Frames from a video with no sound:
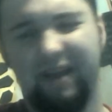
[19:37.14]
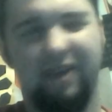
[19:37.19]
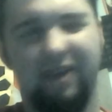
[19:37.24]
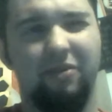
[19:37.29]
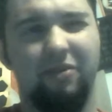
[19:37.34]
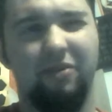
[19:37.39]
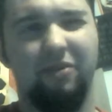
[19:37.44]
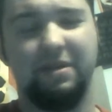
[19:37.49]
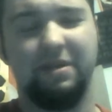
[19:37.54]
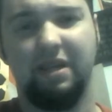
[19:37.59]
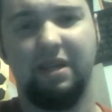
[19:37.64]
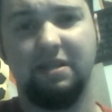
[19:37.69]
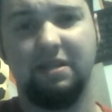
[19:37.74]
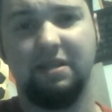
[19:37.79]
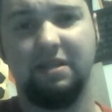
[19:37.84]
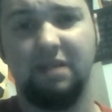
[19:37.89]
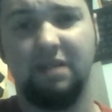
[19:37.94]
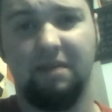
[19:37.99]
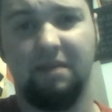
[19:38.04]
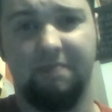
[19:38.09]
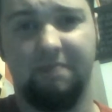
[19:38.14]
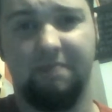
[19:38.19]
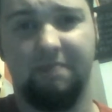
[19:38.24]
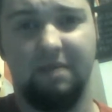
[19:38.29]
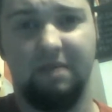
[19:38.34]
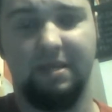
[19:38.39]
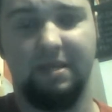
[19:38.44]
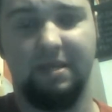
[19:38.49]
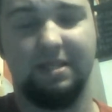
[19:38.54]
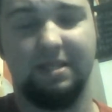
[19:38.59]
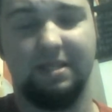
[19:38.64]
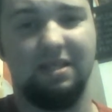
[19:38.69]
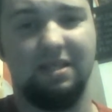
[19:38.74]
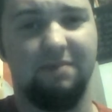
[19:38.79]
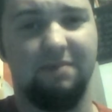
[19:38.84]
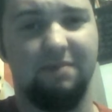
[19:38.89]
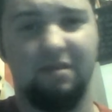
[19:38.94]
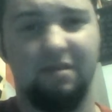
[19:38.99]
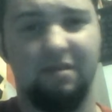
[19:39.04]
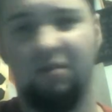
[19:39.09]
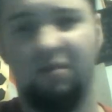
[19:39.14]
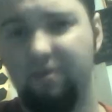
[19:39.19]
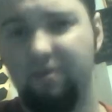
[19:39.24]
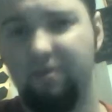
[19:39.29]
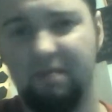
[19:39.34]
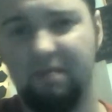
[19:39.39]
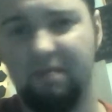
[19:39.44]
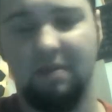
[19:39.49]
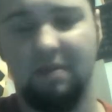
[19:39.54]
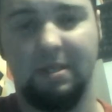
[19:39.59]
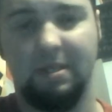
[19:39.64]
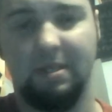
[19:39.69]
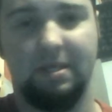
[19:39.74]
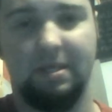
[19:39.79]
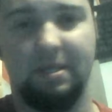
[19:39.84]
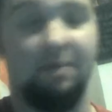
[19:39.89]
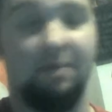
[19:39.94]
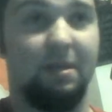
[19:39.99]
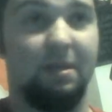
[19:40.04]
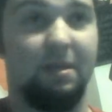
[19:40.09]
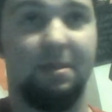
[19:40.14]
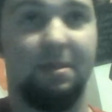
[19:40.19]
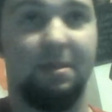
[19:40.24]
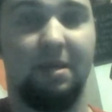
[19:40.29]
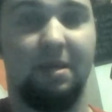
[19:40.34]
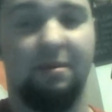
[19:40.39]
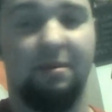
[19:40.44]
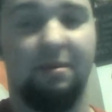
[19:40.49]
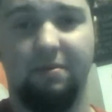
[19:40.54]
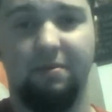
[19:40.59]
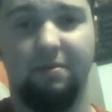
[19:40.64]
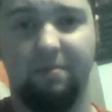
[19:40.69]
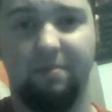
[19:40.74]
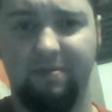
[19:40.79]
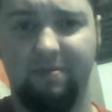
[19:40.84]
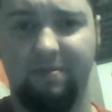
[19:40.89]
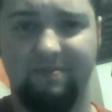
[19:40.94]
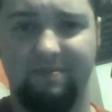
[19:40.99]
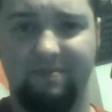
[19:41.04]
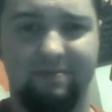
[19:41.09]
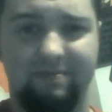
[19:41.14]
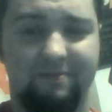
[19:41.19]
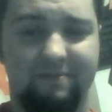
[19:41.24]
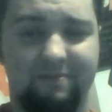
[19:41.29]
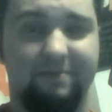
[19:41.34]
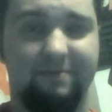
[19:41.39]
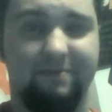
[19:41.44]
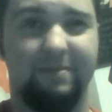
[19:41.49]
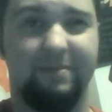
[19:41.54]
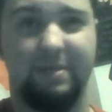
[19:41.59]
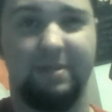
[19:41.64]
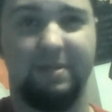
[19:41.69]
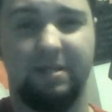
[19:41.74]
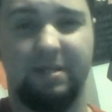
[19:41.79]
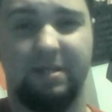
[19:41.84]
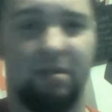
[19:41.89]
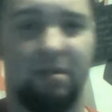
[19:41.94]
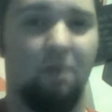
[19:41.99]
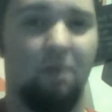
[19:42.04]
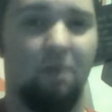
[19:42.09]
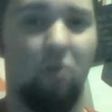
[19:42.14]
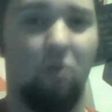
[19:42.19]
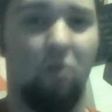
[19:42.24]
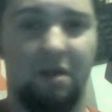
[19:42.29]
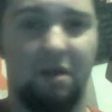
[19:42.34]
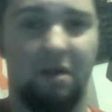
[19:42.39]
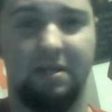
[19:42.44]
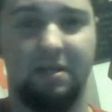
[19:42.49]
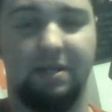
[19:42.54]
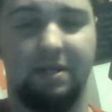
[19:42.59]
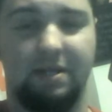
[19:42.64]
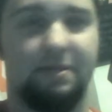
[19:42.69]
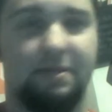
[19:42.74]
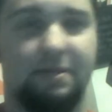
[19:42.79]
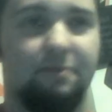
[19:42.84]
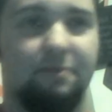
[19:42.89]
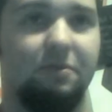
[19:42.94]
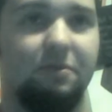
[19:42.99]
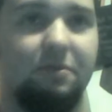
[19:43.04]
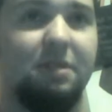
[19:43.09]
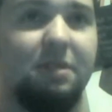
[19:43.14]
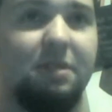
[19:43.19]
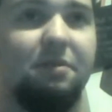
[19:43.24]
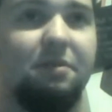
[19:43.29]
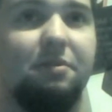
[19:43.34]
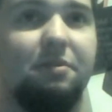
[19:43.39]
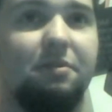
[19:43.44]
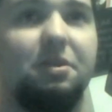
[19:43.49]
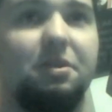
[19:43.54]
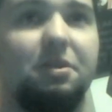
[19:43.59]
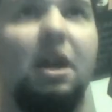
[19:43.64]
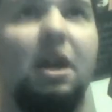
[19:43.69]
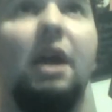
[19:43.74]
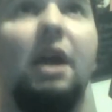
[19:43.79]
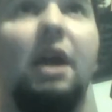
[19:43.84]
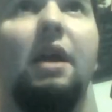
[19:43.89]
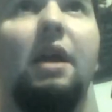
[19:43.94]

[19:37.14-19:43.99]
I always hate saying BBC, but go with BBC because they do somewhat decent research.